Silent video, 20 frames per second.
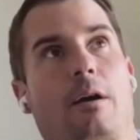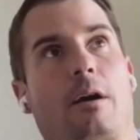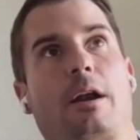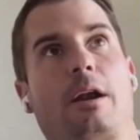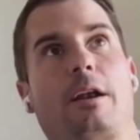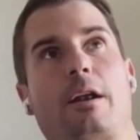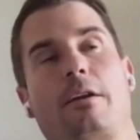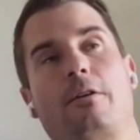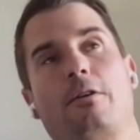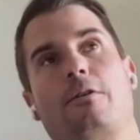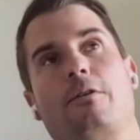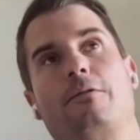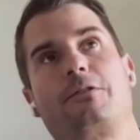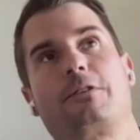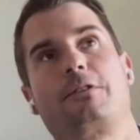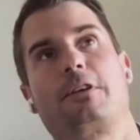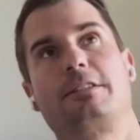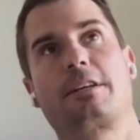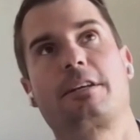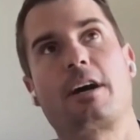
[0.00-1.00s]
I don't know if
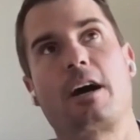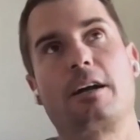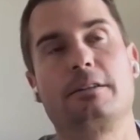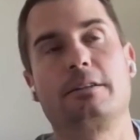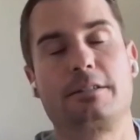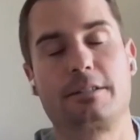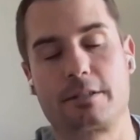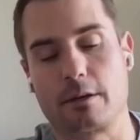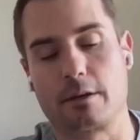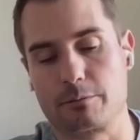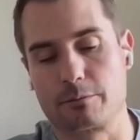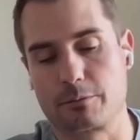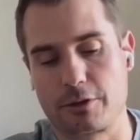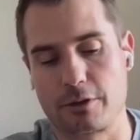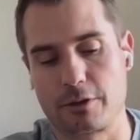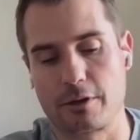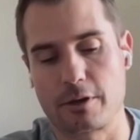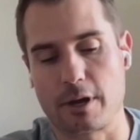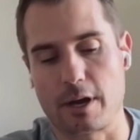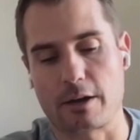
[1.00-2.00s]
it's gotten some
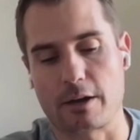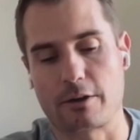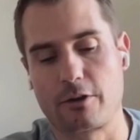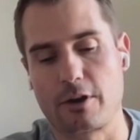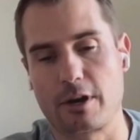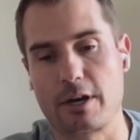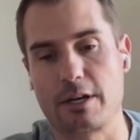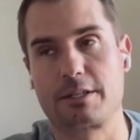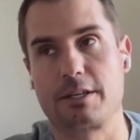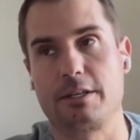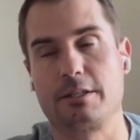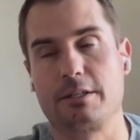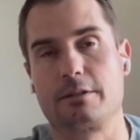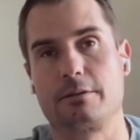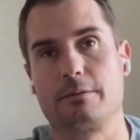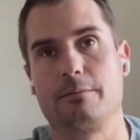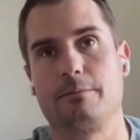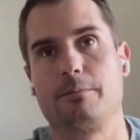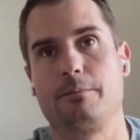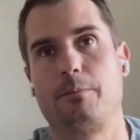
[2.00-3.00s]

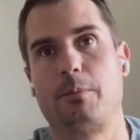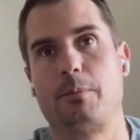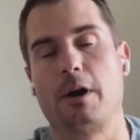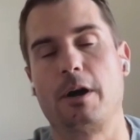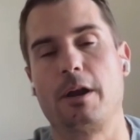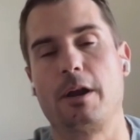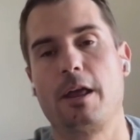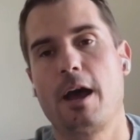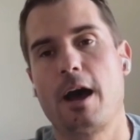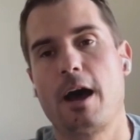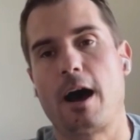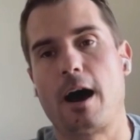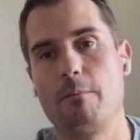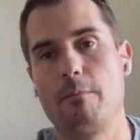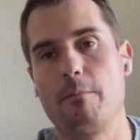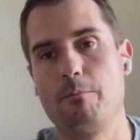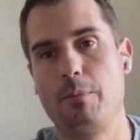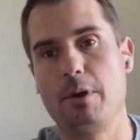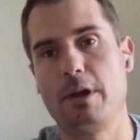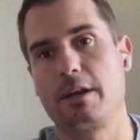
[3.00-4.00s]
criticism, but
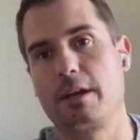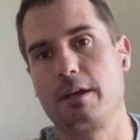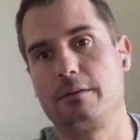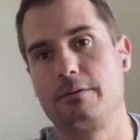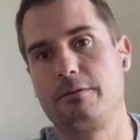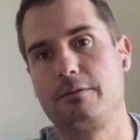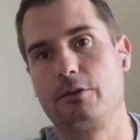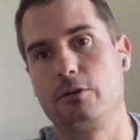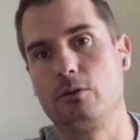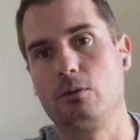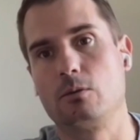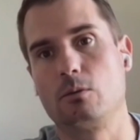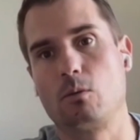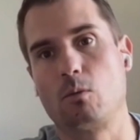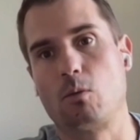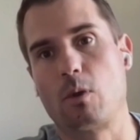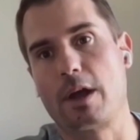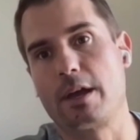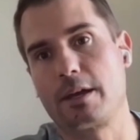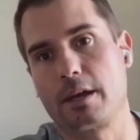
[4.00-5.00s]
I'm big into
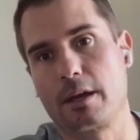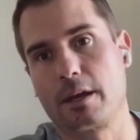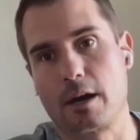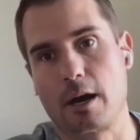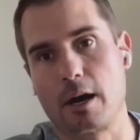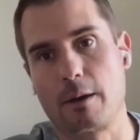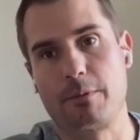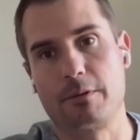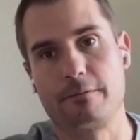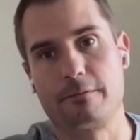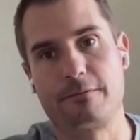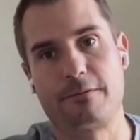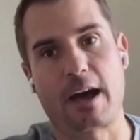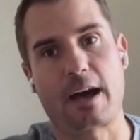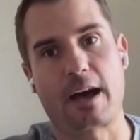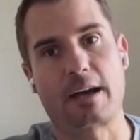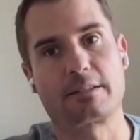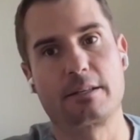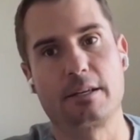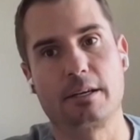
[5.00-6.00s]
waking up and
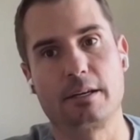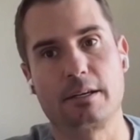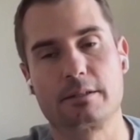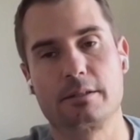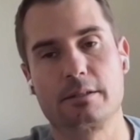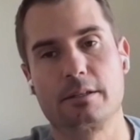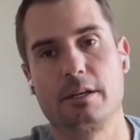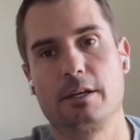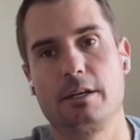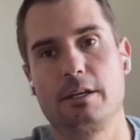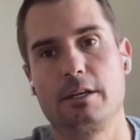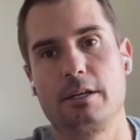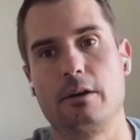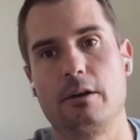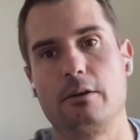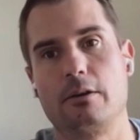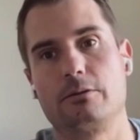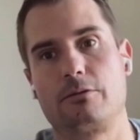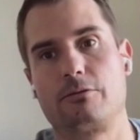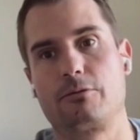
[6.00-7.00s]
fasting, you
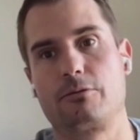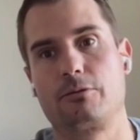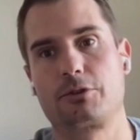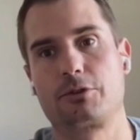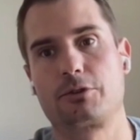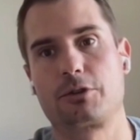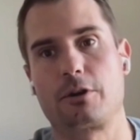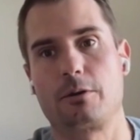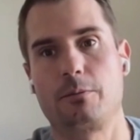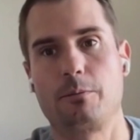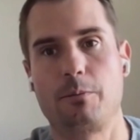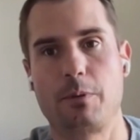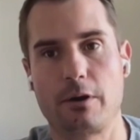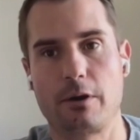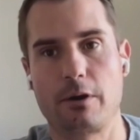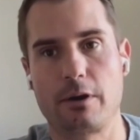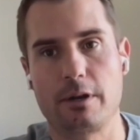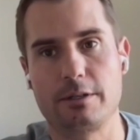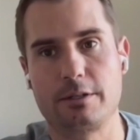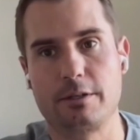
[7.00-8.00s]
know, through certain
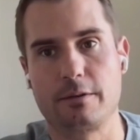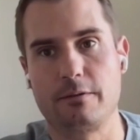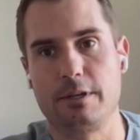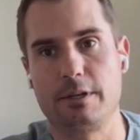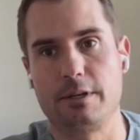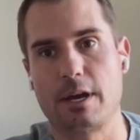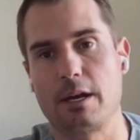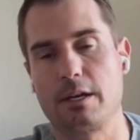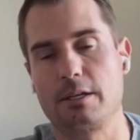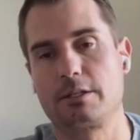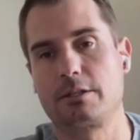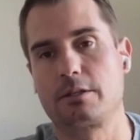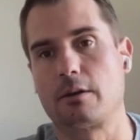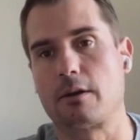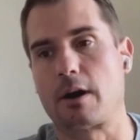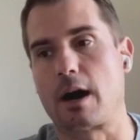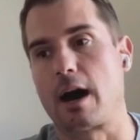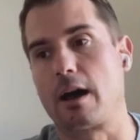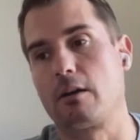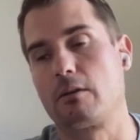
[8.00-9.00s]
periods of the day.
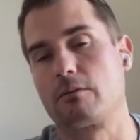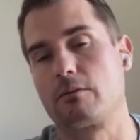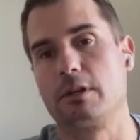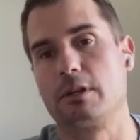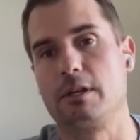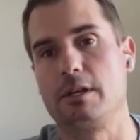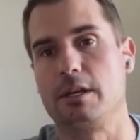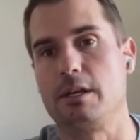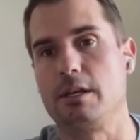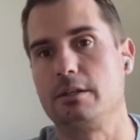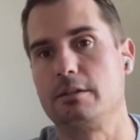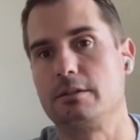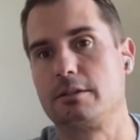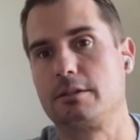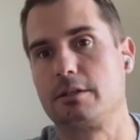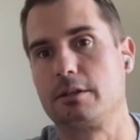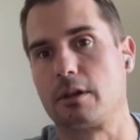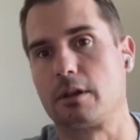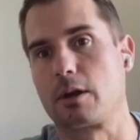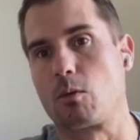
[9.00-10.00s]
So I don't really eat
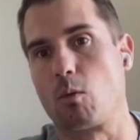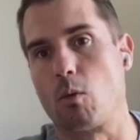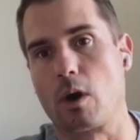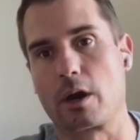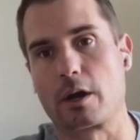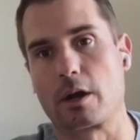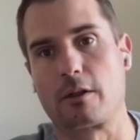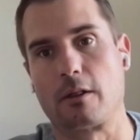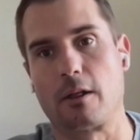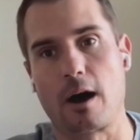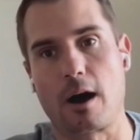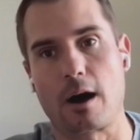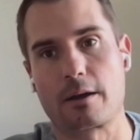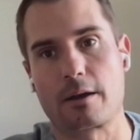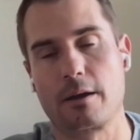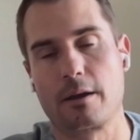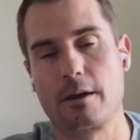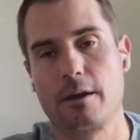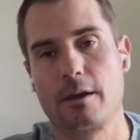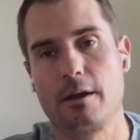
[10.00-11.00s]
until like 1
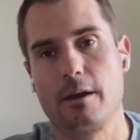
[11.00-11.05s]
o'clock.